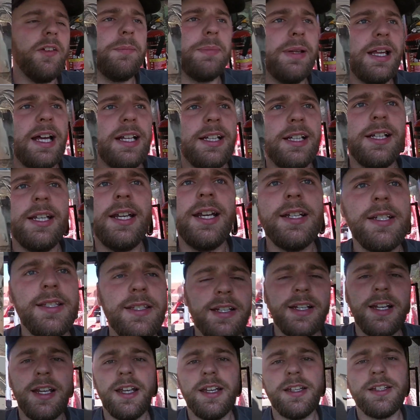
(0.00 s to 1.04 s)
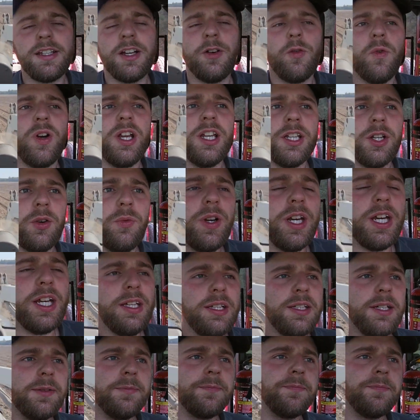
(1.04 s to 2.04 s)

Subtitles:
we planted yesterday some winter wheat.